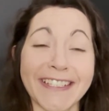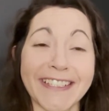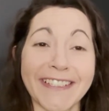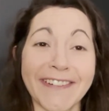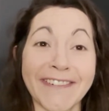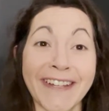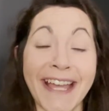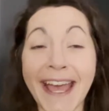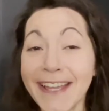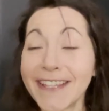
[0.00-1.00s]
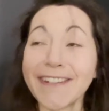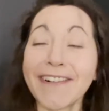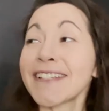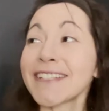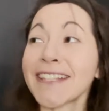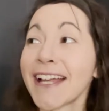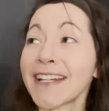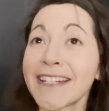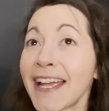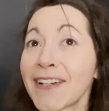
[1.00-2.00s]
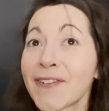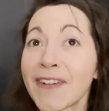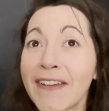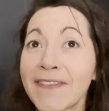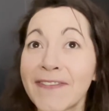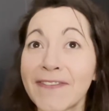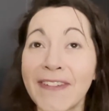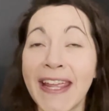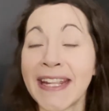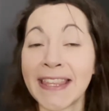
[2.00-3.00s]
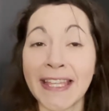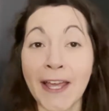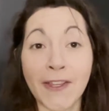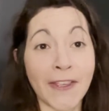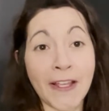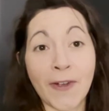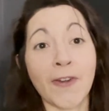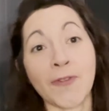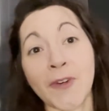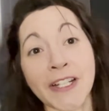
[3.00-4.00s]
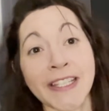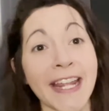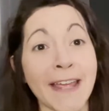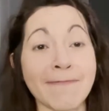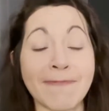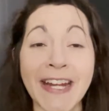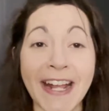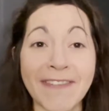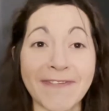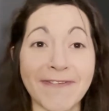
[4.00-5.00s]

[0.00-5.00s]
So, you know, I don't have anything other than going to work today, but I'm